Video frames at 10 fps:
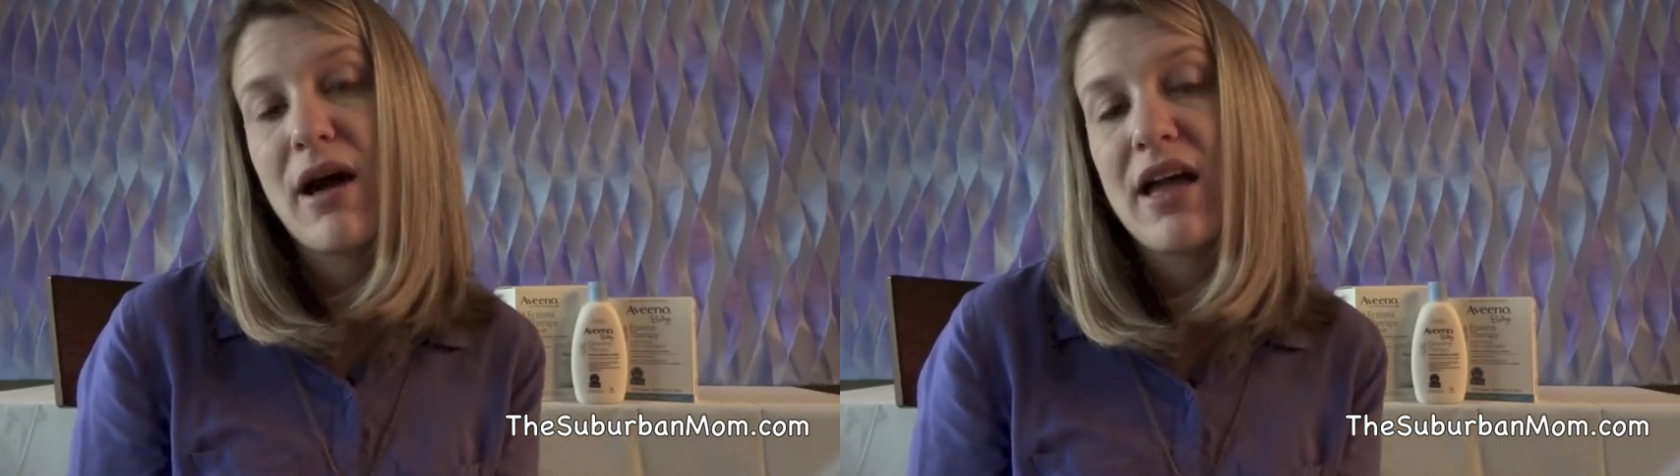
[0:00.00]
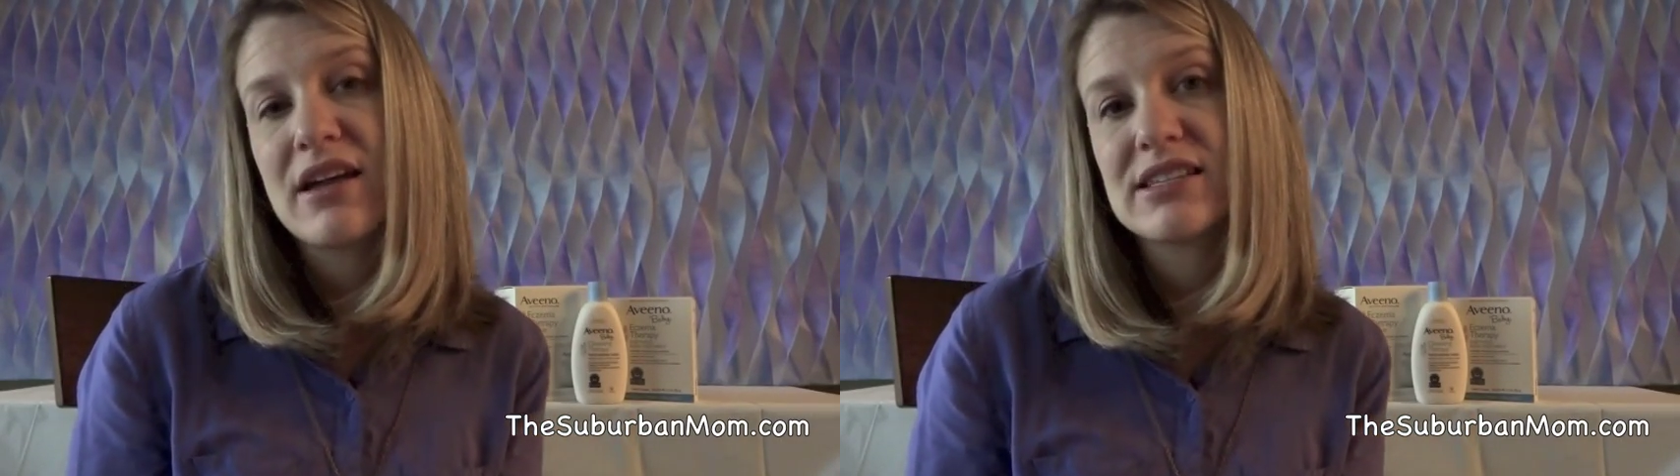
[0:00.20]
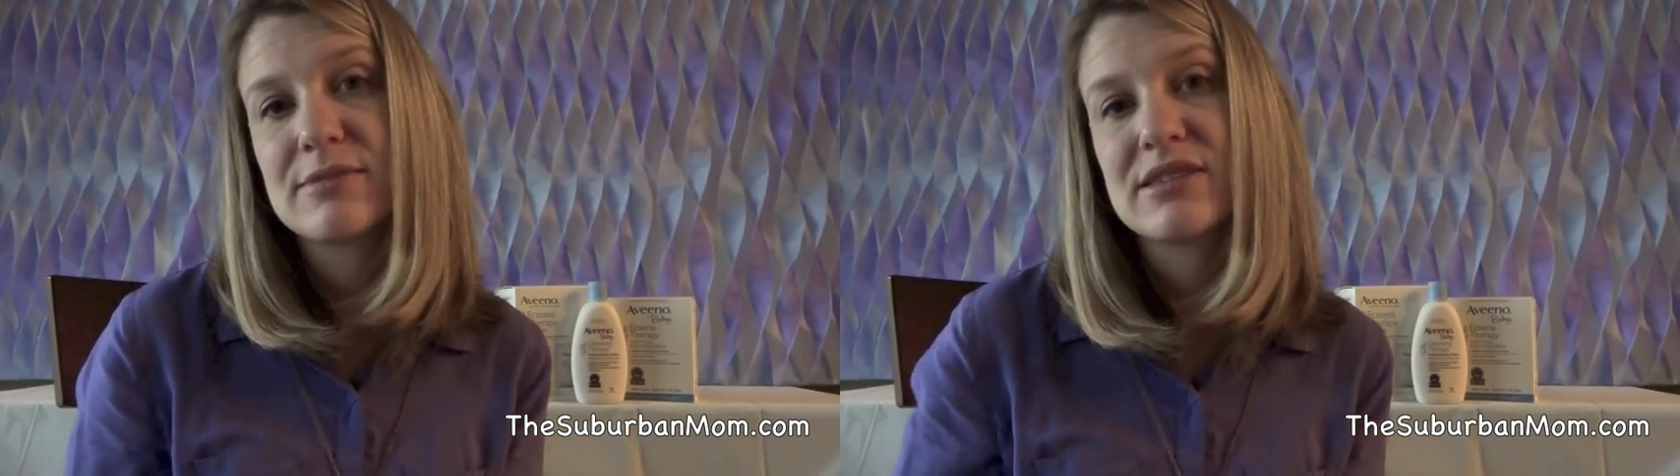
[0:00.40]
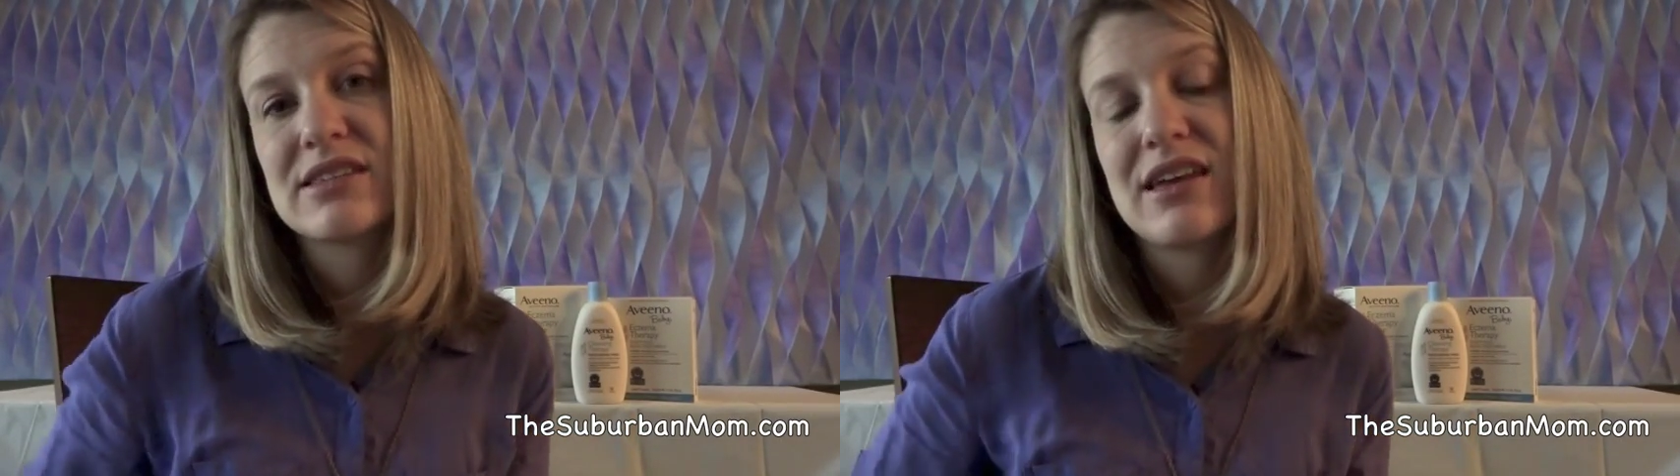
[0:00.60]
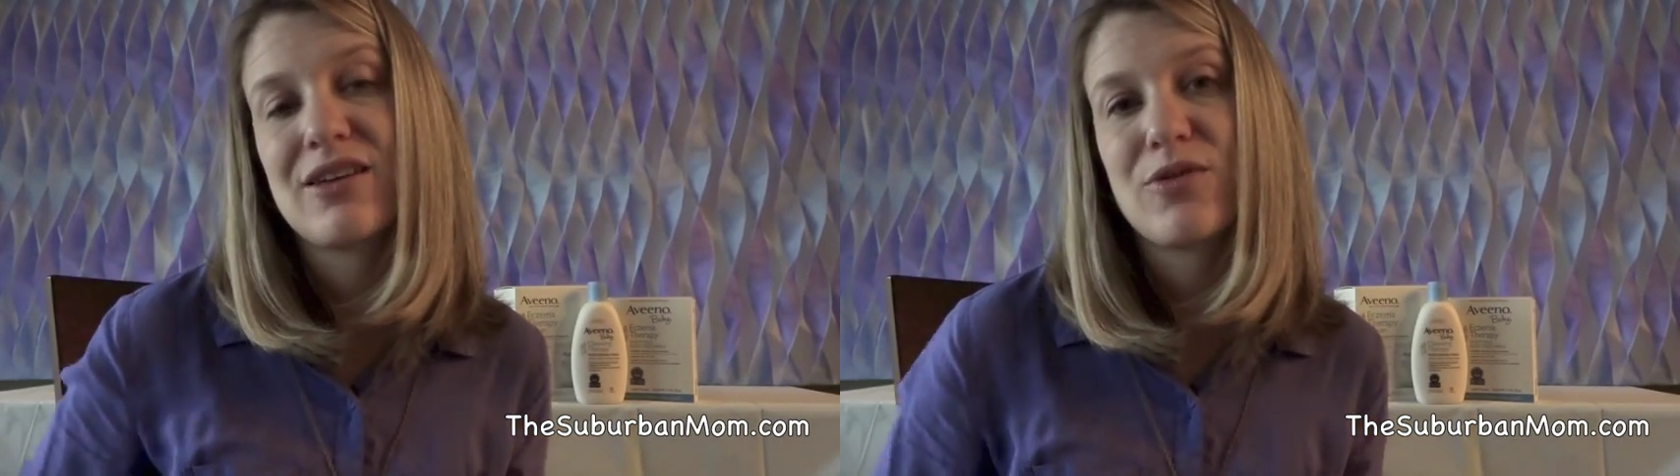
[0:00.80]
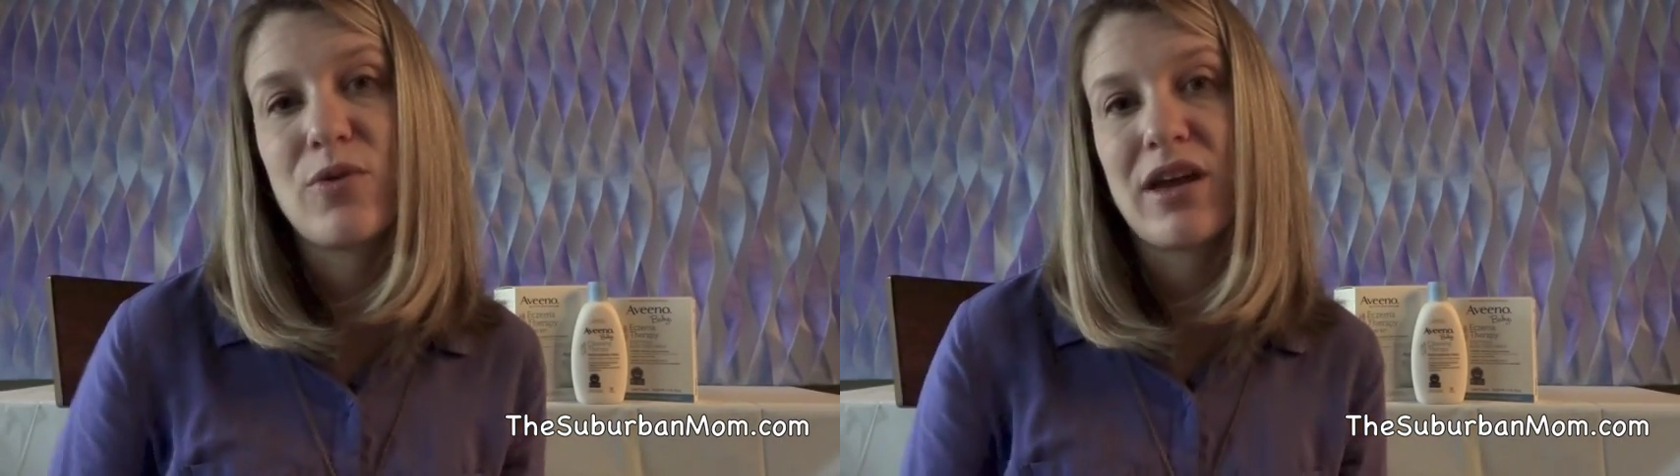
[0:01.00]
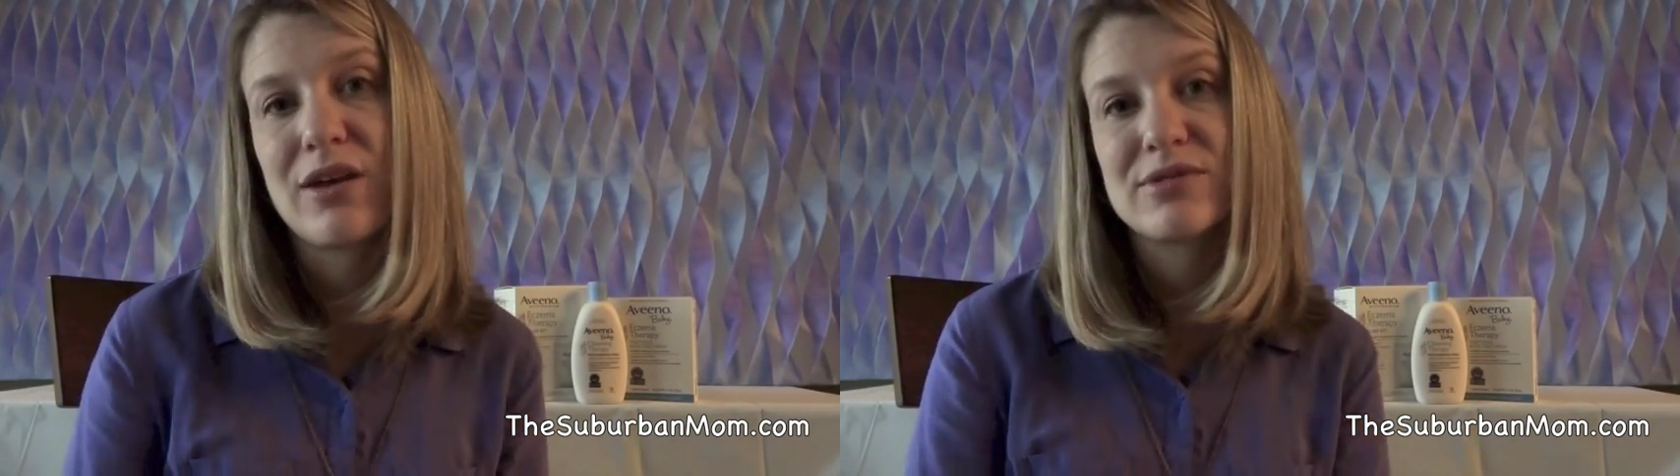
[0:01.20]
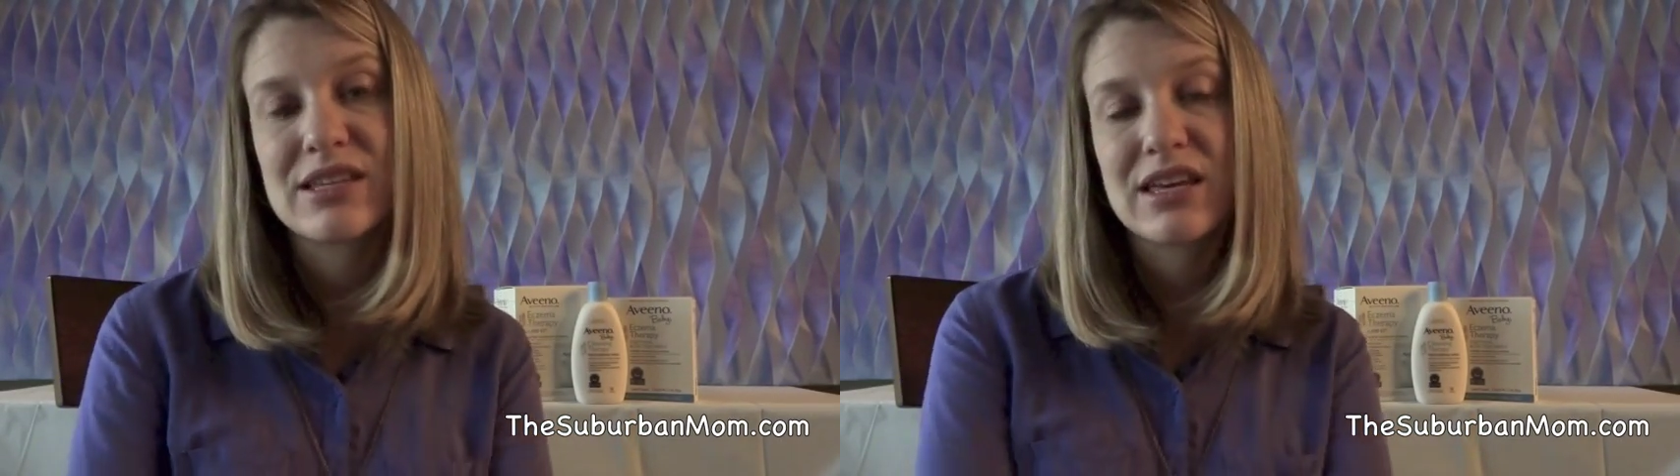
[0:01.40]
my eczema skin when
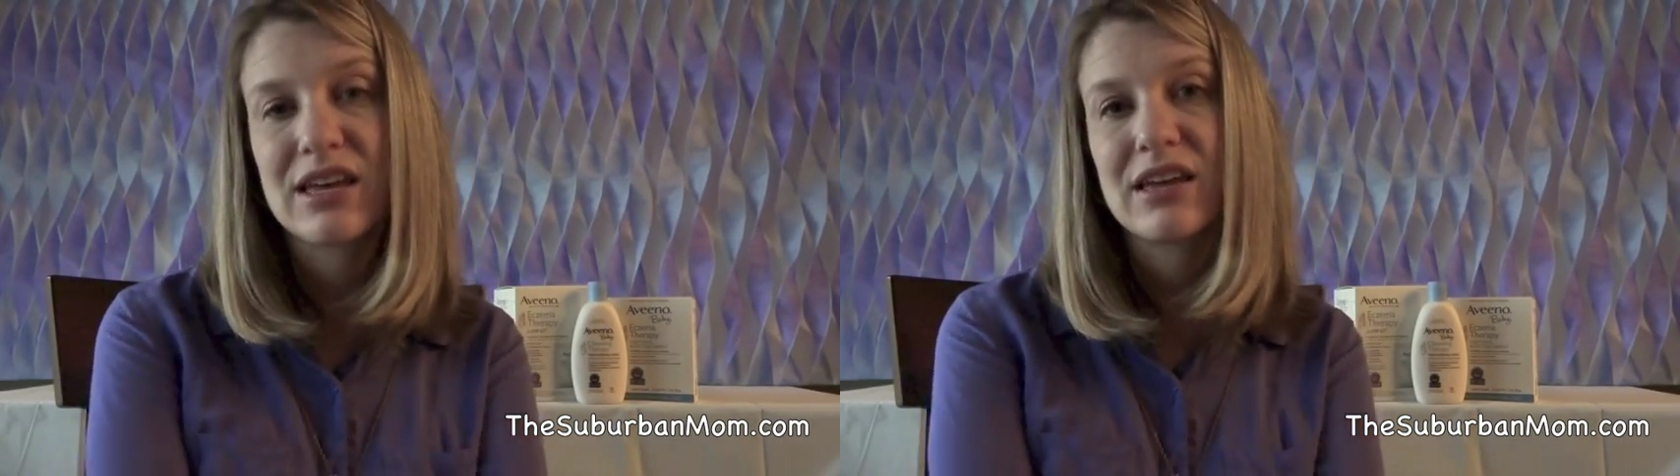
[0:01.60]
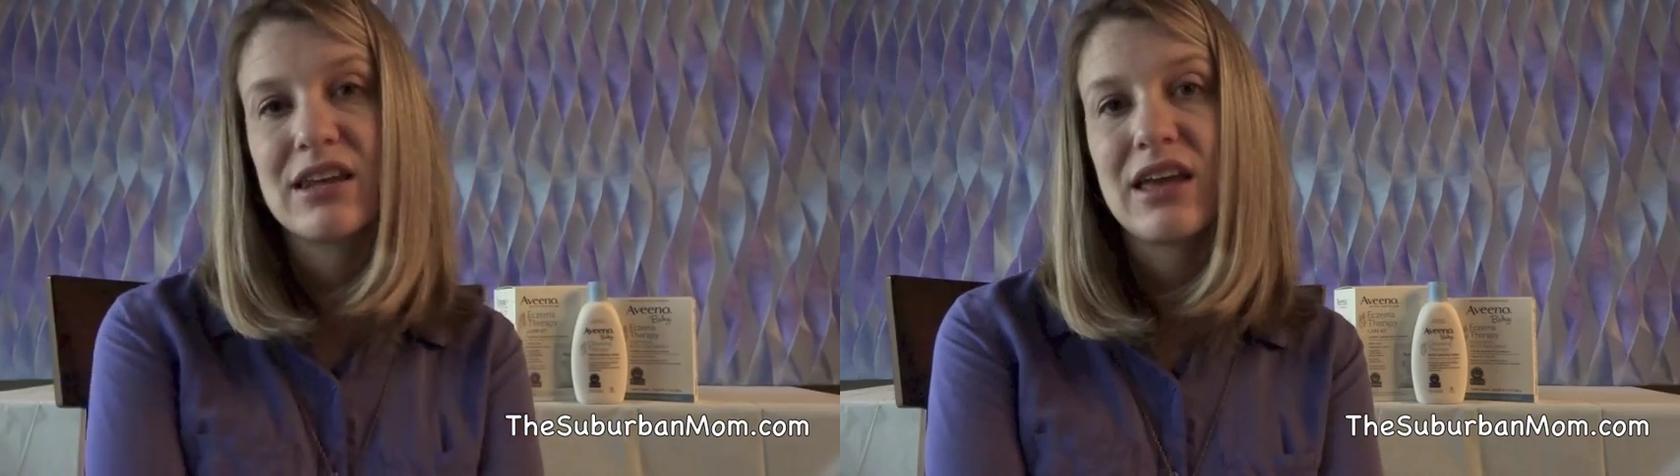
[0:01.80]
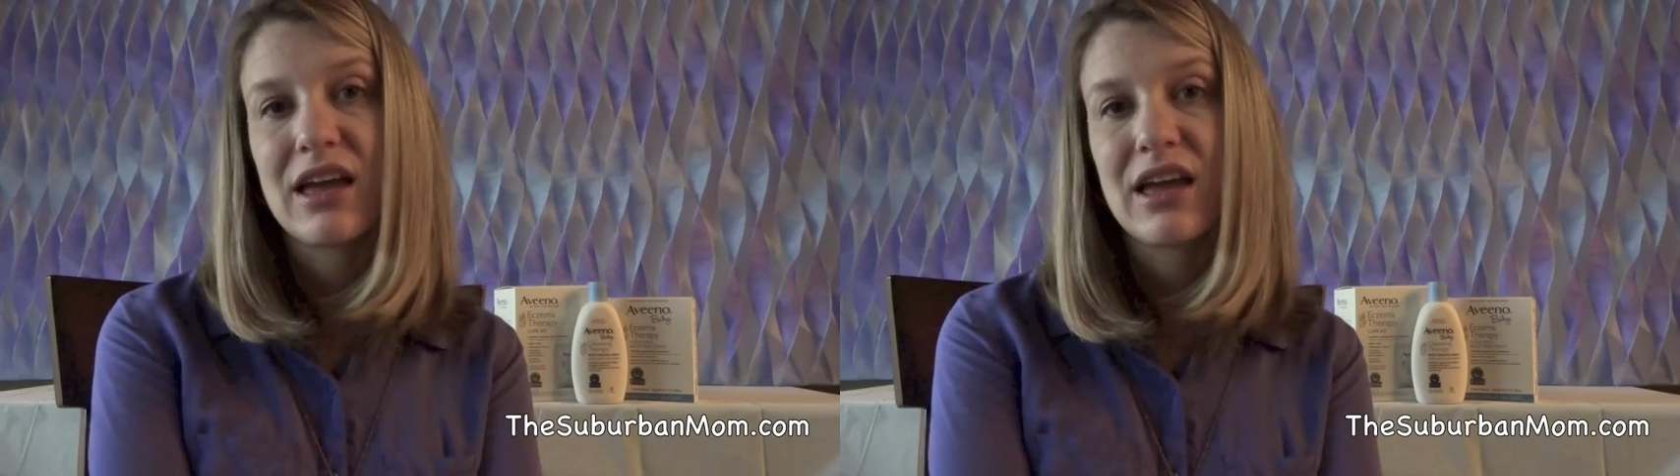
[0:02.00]
I was a kid,